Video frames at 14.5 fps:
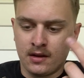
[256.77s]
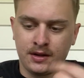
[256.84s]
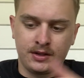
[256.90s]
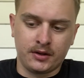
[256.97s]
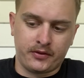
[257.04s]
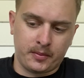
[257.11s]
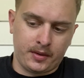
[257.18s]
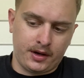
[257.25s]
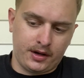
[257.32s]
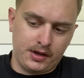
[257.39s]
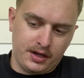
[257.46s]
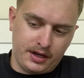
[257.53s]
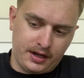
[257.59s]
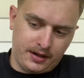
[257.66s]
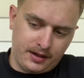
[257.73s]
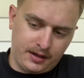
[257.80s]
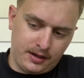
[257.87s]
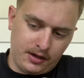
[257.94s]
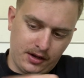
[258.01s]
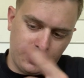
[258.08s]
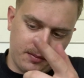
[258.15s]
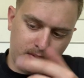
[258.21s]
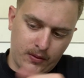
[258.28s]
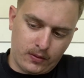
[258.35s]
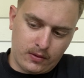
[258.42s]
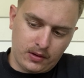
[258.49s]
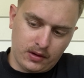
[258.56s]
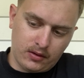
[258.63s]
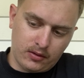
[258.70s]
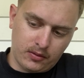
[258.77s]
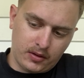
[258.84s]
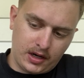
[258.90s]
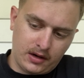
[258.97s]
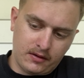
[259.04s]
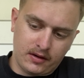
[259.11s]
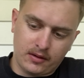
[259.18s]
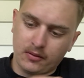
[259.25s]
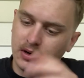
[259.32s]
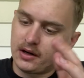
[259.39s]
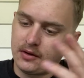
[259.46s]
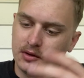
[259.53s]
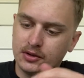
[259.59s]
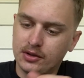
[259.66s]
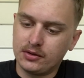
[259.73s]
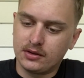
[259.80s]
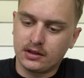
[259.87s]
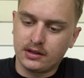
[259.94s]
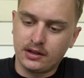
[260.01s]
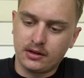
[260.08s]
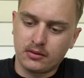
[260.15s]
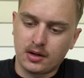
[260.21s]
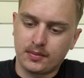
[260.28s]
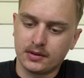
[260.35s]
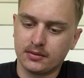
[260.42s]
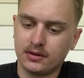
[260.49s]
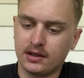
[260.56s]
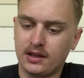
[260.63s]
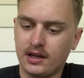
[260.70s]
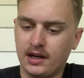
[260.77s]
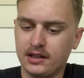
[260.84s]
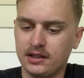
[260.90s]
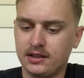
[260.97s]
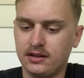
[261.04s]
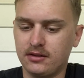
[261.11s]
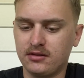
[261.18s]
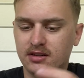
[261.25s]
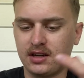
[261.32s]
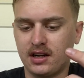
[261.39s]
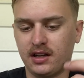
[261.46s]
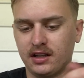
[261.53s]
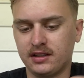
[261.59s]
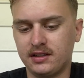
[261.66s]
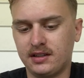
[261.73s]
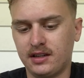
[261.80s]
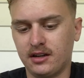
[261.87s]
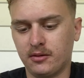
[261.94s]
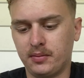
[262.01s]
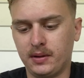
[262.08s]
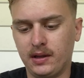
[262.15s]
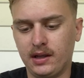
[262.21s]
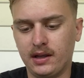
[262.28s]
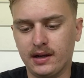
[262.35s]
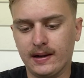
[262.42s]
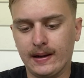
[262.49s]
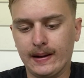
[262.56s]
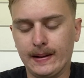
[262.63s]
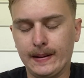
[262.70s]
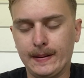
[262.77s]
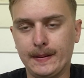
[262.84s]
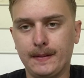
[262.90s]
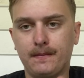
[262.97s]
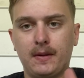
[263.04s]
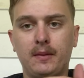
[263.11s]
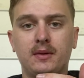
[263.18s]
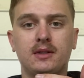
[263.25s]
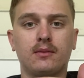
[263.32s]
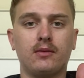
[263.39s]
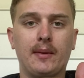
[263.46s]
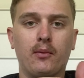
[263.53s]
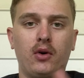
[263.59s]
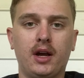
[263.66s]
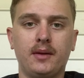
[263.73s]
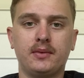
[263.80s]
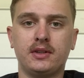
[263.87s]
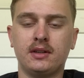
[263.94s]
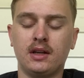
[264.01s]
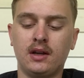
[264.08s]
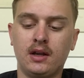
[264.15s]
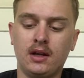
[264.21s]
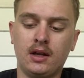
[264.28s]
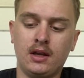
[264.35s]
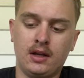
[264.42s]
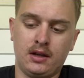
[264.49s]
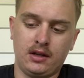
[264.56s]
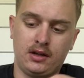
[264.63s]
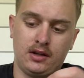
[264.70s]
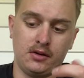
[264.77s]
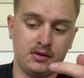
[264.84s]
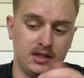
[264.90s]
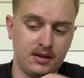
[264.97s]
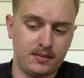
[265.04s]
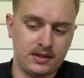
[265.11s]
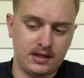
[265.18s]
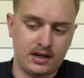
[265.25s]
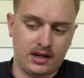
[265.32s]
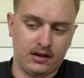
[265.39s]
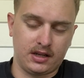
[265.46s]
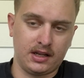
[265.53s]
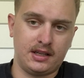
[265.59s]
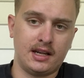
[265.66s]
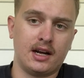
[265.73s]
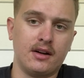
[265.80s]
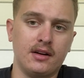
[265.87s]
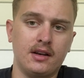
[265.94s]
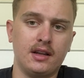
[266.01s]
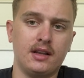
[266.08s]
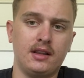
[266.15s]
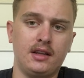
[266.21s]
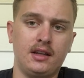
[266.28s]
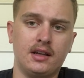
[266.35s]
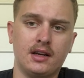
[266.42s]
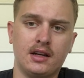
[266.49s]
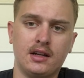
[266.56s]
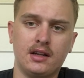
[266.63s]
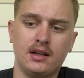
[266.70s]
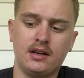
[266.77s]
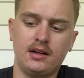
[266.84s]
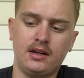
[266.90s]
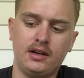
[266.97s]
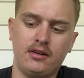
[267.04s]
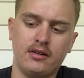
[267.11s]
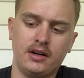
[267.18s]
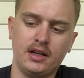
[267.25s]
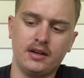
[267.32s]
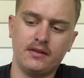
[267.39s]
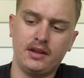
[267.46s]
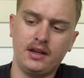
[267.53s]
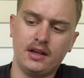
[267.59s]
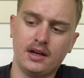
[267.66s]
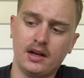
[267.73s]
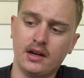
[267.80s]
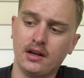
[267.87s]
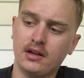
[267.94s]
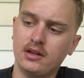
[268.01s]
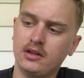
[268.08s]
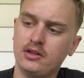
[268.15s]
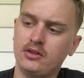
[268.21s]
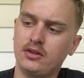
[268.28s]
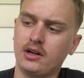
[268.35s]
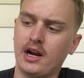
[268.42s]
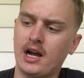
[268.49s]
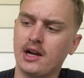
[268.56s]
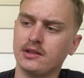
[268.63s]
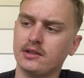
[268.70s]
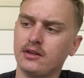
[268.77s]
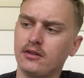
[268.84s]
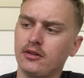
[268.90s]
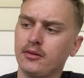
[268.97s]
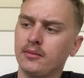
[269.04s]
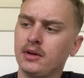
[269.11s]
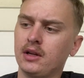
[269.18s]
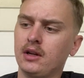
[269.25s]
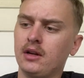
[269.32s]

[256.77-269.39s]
So from here, you can put oil or whatever you choose to clean your weapons with. I just use kind of like CLP, maybe some Rem wipes, Q-tips, and I'll get down in the nitty-gritty of the trigger housing group.